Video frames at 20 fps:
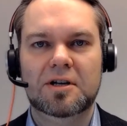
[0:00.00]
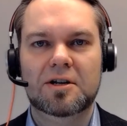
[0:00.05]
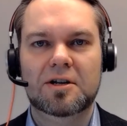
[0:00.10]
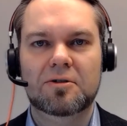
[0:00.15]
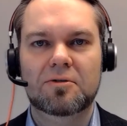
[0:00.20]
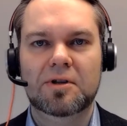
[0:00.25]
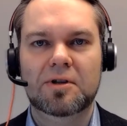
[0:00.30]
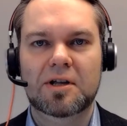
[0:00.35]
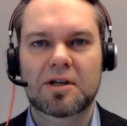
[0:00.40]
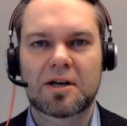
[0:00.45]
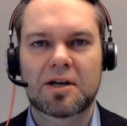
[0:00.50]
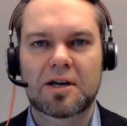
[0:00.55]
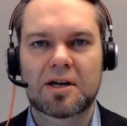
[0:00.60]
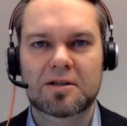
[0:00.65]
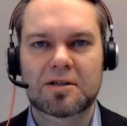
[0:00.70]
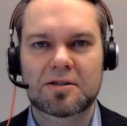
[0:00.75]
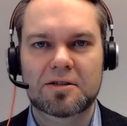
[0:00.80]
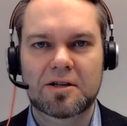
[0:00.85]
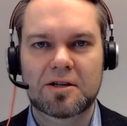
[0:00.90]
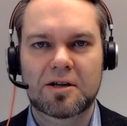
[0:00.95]
and looking
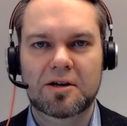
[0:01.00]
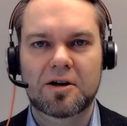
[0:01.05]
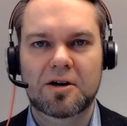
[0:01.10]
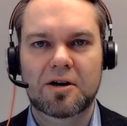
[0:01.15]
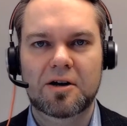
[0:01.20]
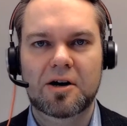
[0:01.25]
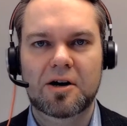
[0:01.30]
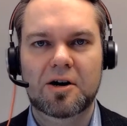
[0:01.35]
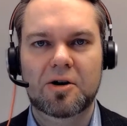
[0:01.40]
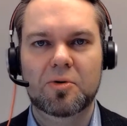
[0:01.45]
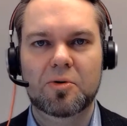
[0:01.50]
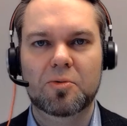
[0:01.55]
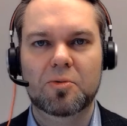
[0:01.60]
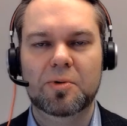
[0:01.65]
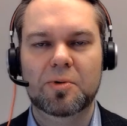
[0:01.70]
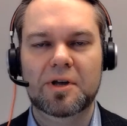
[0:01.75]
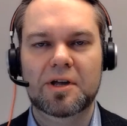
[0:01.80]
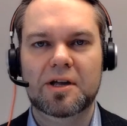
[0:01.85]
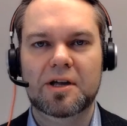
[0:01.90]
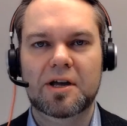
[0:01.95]
at uh, how
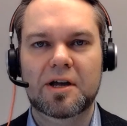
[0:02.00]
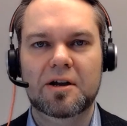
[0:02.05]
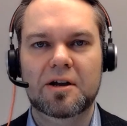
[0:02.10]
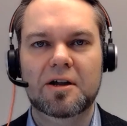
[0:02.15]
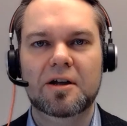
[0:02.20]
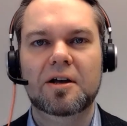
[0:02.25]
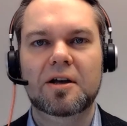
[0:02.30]
we can